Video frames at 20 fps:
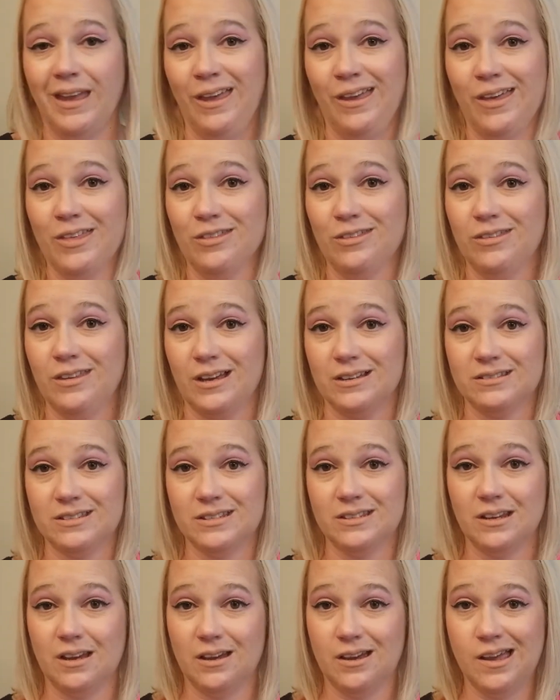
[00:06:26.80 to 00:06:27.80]

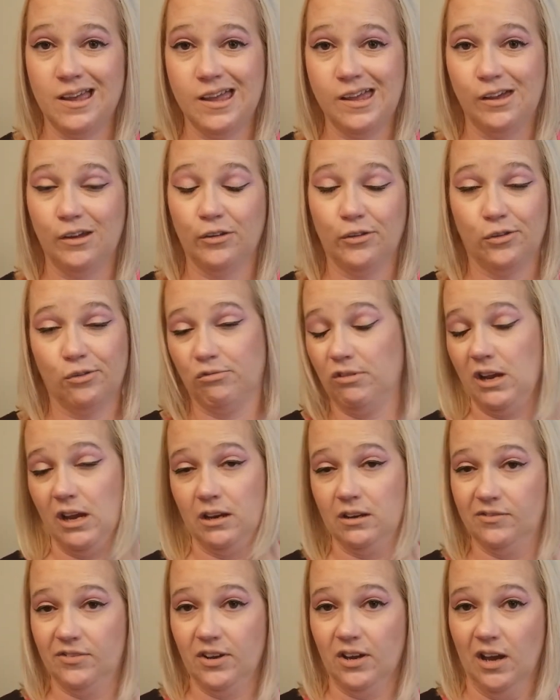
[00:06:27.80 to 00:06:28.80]
thus 3 out
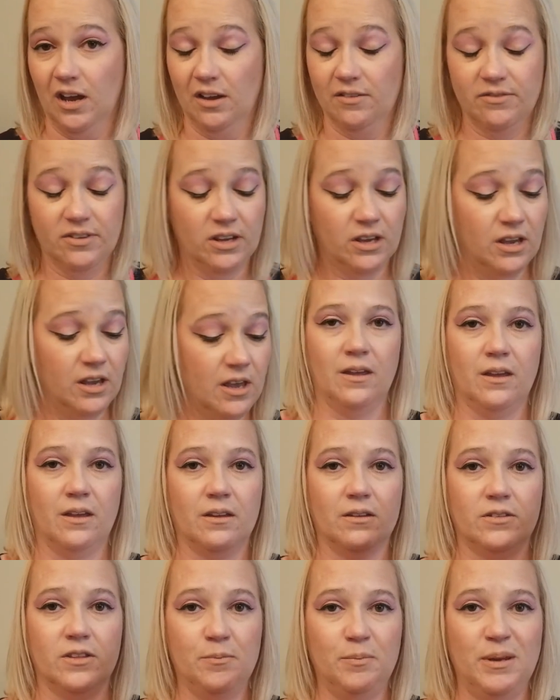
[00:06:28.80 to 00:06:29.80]
of 5.
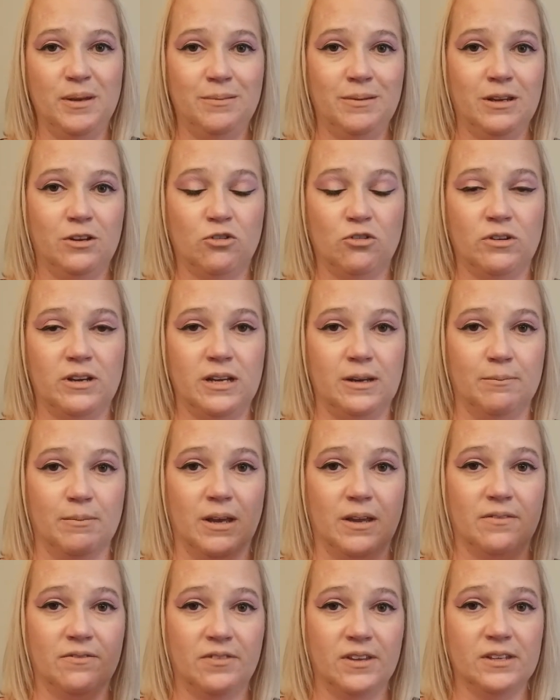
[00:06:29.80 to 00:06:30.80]
The BB cream,
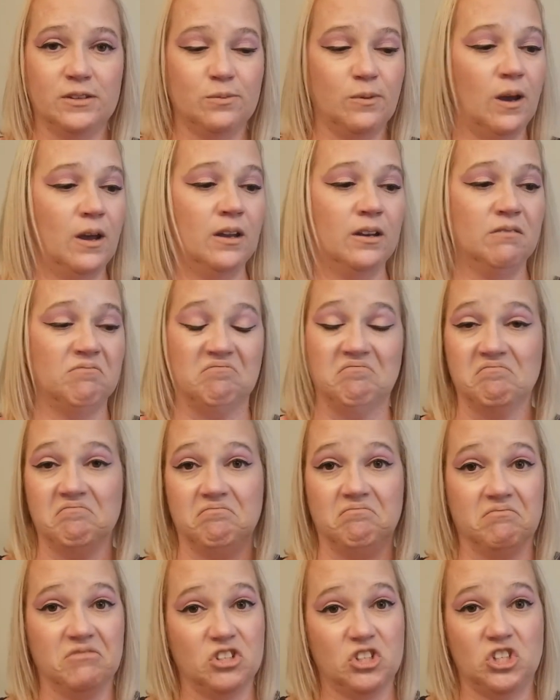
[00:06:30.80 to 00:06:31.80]
this one,
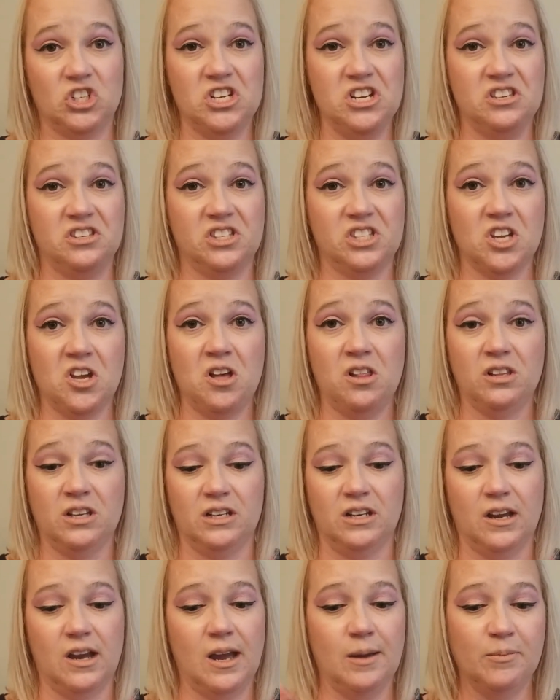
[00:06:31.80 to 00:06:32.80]
she's
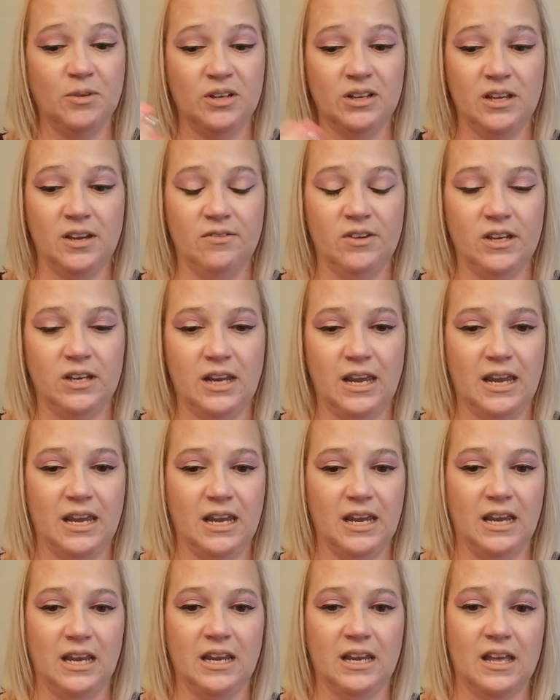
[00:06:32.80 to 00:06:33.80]
solid. I'm gonna give it
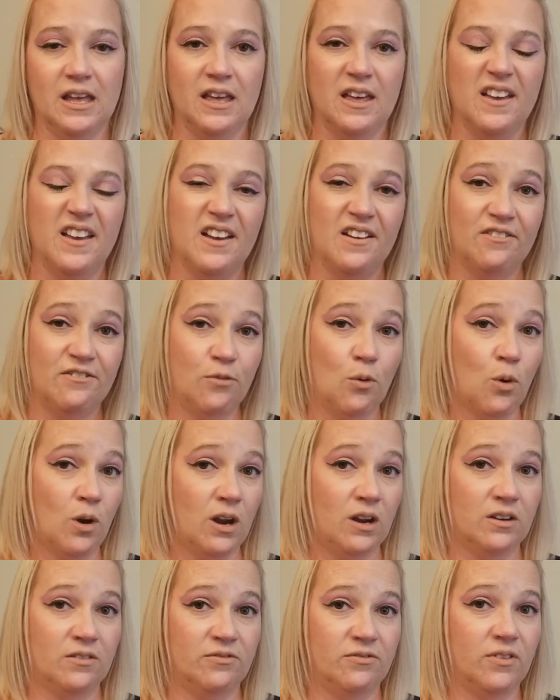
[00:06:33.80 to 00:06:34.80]
a 4
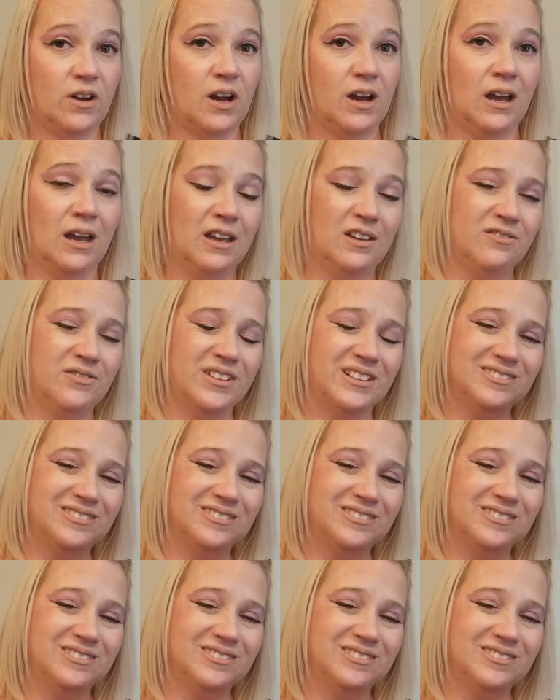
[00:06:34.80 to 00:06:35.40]
out of 5